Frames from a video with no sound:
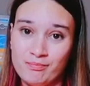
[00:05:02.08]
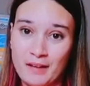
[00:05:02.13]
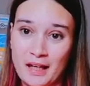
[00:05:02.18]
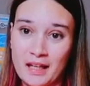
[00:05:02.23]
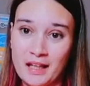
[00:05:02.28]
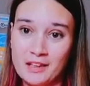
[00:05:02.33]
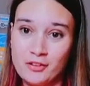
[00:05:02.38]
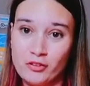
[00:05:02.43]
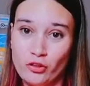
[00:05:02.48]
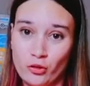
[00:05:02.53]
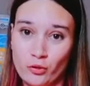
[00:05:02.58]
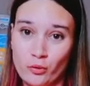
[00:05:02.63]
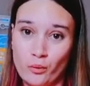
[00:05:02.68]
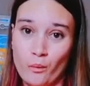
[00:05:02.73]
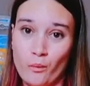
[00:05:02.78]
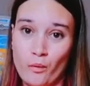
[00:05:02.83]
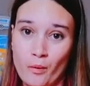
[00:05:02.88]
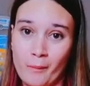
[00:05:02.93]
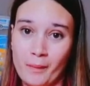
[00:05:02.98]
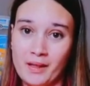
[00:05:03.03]
and I don't
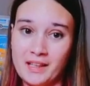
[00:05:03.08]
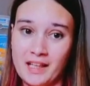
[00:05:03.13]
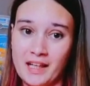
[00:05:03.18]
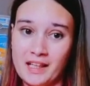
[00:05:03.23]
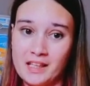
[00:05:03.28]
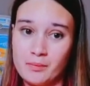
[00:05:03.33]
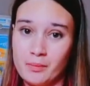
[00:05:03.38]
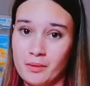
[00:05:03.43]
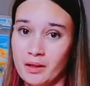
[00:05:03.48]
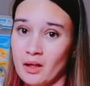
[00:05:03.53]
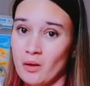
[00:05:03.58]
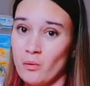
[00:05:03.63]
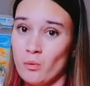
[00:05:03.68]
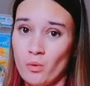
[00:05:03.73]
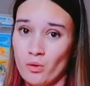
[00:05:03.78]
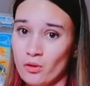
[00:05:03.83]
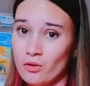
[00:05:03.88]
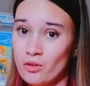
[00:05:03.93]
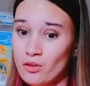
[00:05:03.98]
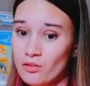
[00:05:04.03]
want my dad to be like,
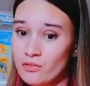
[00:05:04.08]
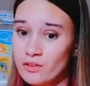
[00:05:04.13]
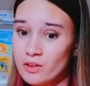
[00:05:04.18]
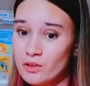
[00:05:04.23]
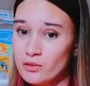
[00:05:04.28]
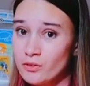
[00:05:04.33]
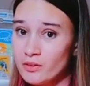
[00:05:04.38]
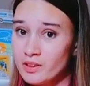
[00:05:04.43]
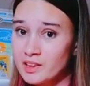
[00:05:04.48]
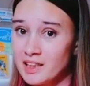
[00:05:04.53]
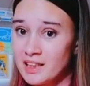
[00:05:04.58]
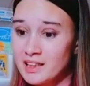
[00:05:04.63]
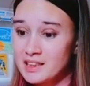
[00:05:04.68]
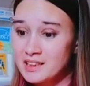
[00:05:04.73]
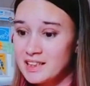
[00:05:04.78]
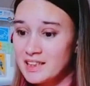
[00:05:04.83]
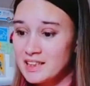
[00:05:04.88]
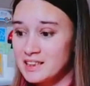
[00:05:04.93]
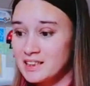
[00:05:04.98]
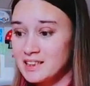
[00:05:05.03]
what on earth are you doing
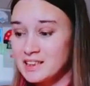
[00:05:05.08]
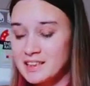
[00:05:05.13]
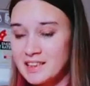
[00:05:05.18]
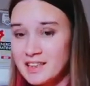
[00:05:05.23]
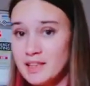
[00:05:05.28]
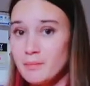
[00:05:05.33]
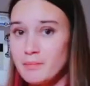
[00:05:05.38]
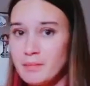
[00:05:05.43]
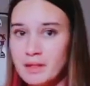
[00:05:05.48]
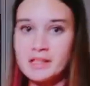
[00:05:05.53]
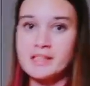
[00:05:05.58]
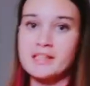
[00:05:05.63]
downstairs, and see the mess